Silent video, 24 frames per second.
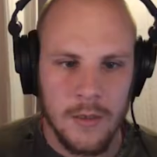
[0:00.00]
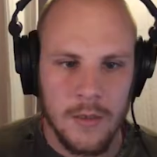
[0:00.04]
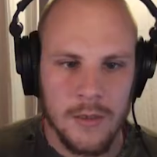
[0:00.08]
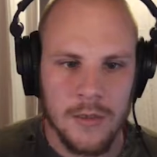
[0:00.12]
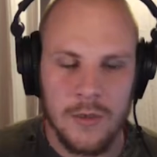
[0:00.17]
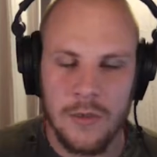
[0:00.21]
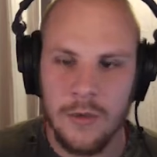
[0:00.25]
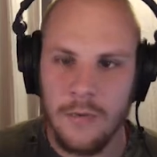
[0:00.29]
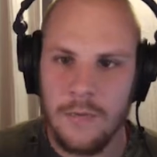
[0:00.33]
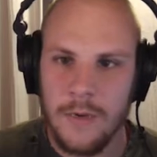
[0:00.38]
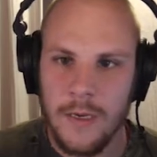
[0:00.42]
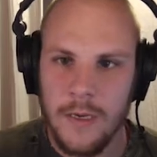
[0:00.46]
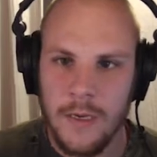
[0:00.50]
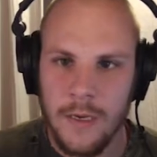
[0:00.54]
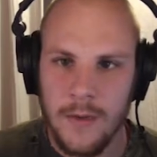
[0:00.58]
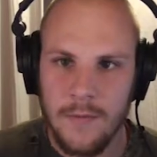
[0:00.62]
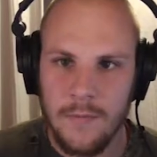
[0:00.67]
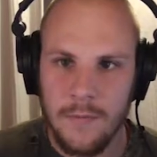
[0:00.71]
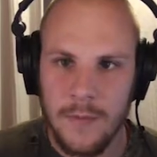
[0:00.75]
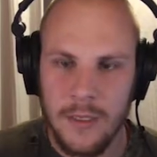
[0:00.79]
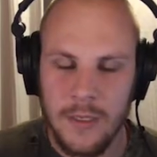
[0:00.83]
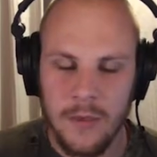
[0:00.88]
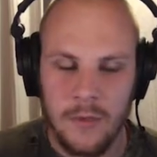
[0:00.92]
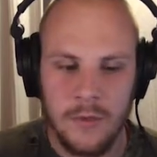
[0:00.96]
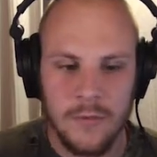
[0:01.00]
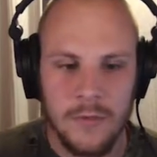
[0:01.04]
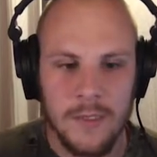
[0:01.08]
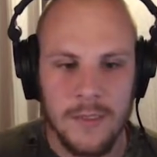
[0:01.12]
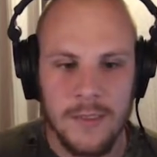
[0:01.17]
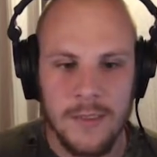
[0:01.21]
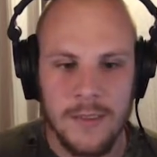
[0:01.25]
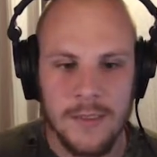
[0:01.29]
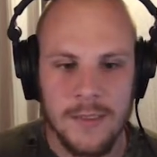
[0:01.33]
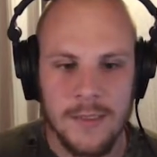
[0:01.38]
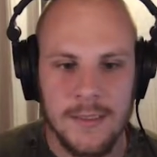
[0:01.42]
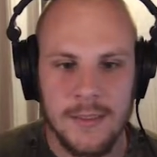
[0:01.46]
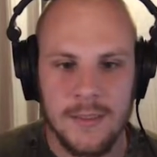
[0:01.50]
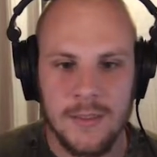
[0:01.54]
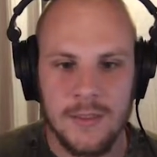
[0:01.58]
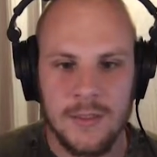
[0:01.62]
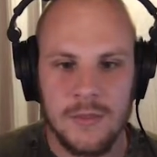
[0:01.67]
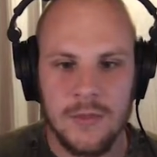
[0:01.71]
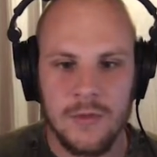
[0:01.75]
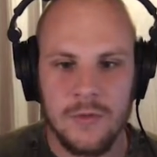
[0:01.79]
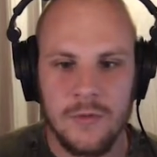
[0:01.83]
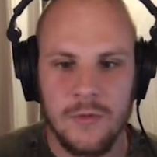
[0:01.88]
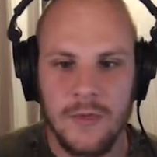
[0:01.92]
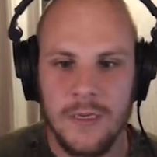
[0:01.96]
So the way I've been doing this
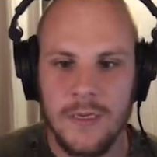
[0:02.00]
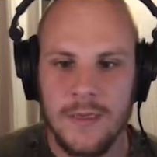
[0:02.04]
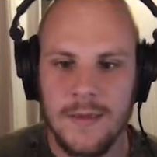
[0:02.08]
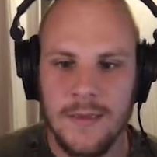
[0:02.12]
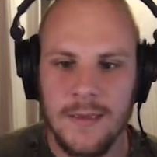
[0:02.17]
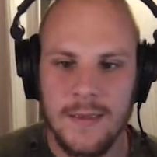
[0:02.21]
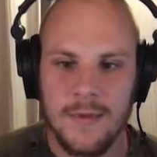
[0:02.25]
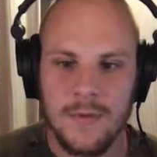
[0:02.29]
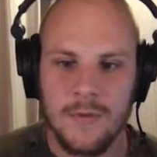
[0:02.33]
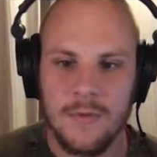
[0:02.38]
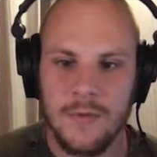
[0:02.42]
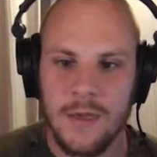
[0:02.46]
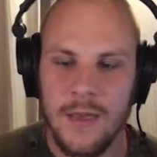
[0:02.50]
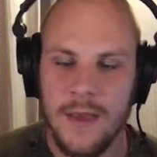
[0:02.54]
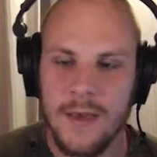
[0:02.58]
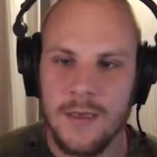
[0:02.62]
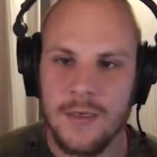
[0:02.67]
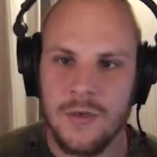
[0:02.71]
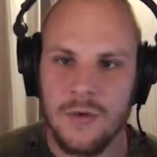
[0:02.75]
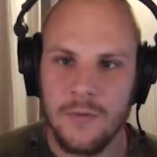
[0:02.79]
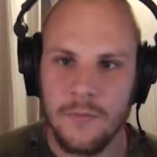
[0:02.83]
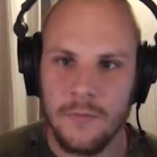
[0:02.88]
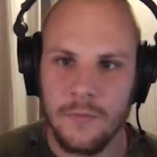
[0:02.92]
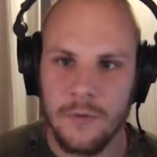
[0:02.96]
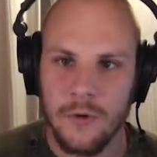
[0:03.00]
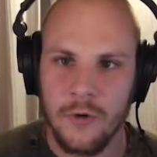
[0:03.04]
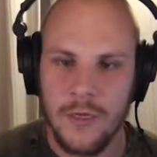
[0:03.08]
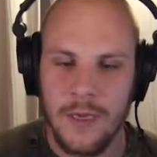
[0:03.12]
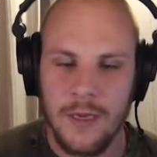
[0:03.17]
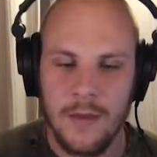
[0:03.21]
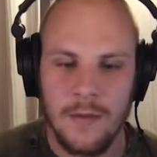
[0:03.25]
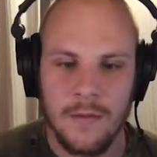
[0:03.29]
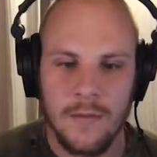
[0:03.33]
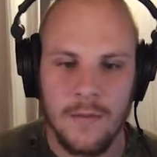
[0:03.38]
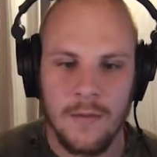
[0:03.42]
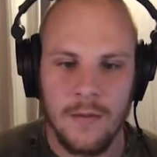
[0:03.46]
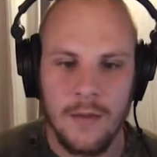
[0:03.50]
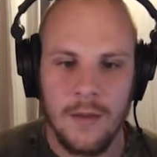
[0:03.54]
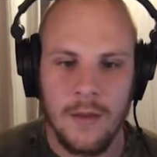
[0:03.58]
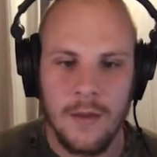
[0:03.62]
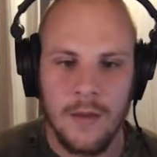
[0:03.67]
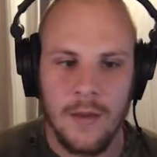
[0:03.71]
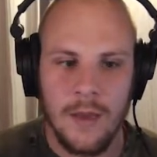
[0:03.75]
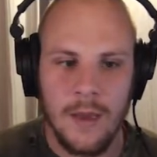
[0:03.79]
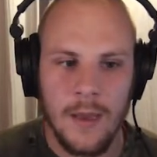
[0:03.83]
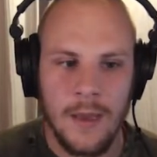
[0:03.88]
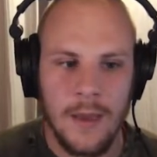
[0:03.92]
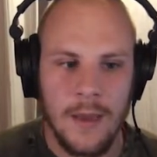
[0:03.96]
is doing it into an actual project.
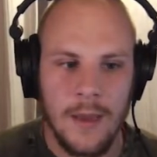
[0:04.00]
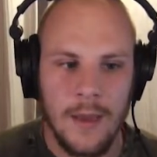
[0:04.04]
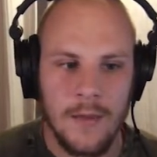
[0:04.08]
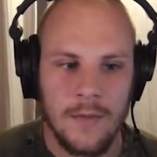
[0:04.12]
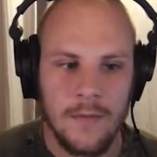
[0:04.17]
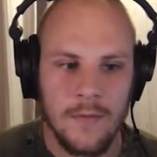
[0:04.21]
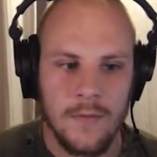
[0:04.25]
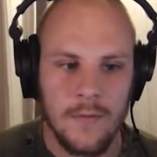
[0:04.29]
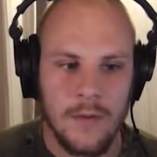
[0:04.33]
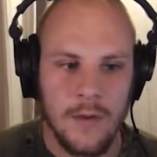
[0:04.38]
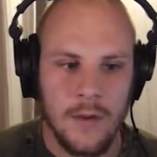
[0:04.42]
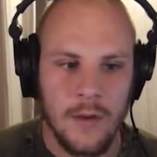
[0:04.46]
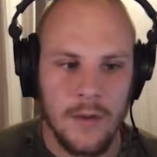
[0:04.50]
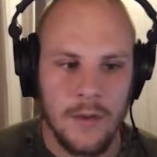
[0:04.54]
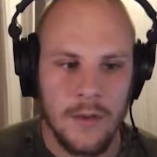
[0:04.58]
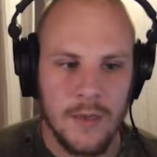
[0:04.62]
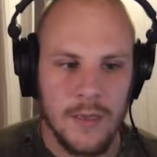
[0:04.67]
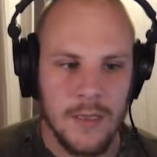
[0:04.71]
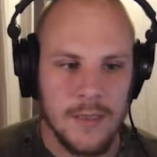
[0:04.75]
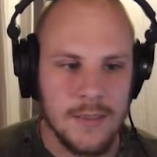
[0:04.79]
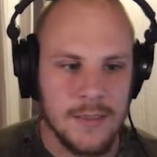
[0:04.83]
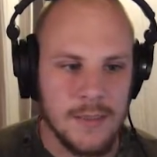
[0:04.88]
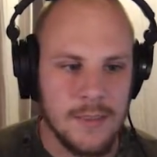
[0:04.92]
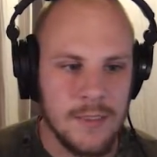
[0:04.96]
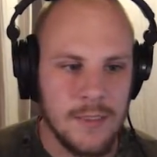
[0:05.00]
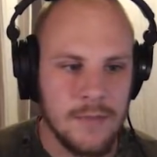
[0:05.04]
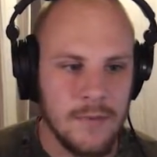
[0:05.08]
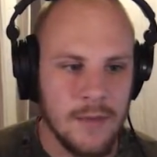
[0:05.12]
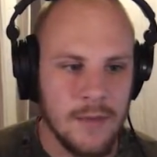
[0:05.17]
And you can see